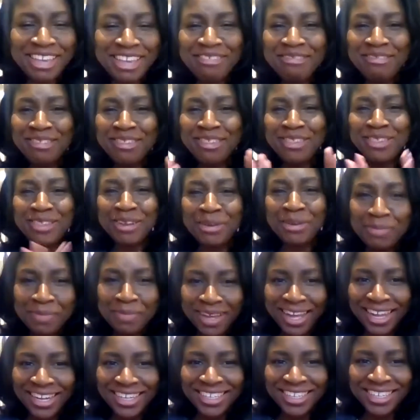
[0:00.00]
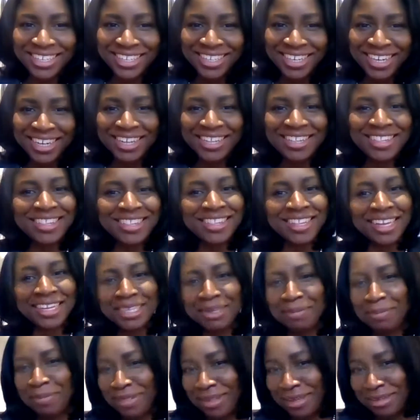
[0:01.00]
you so much. It is
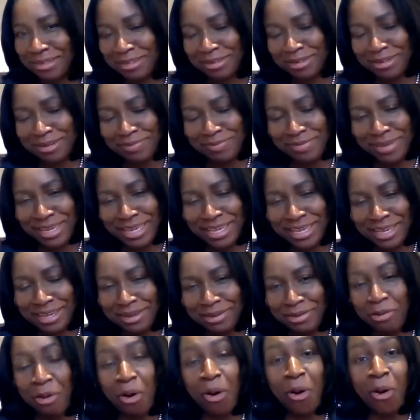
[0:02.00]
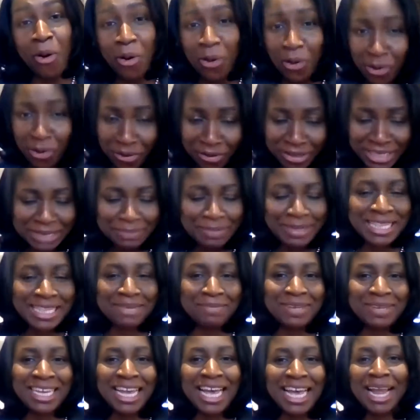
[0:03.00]
such a pleasure to meet you all, spend
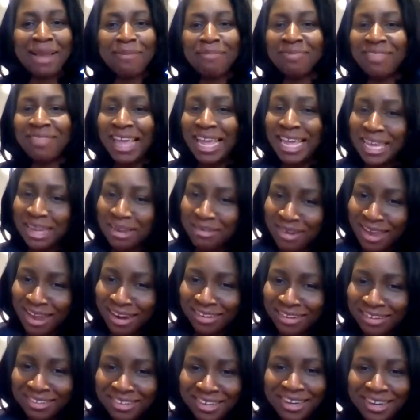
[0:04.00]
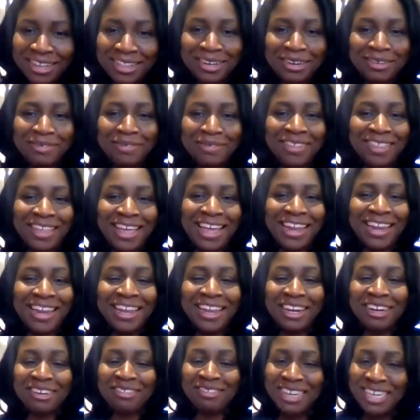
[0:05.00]
some time. Thank you, Dr. Taylor, for that
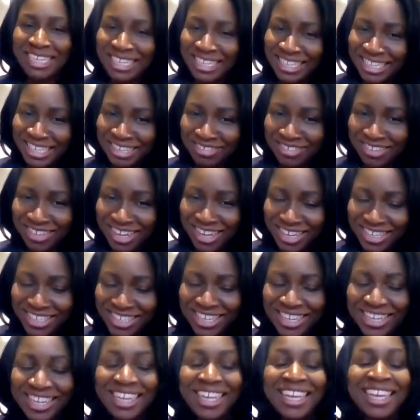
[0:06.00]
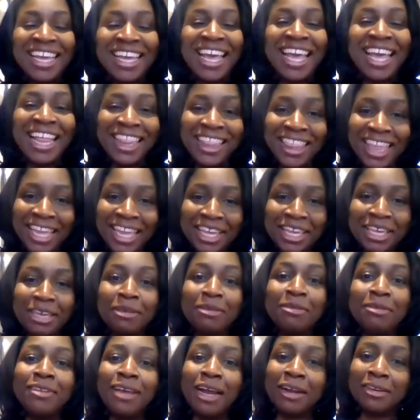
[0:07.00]
gracious introduction. And thank
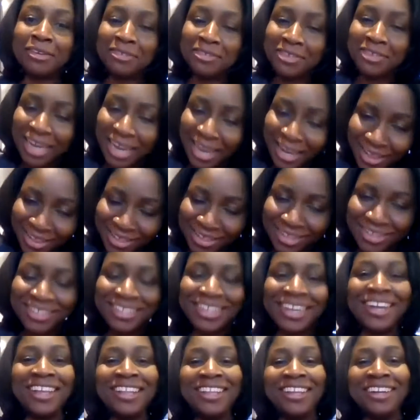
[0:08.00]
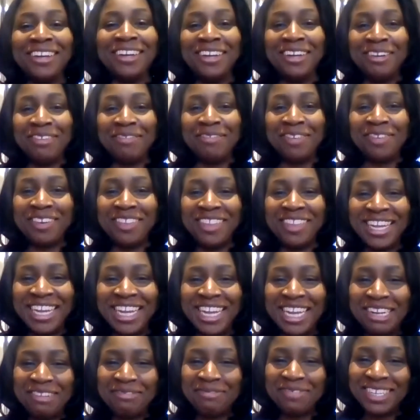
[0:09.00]
you, Dr. Jacqueline Taylor, for the
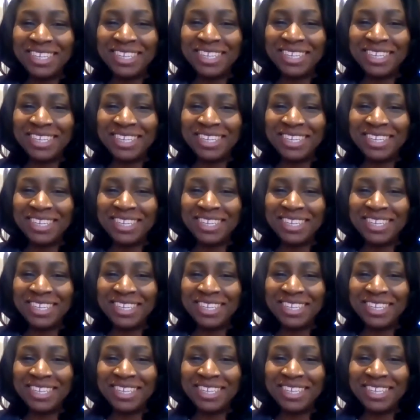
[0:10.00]
invitation.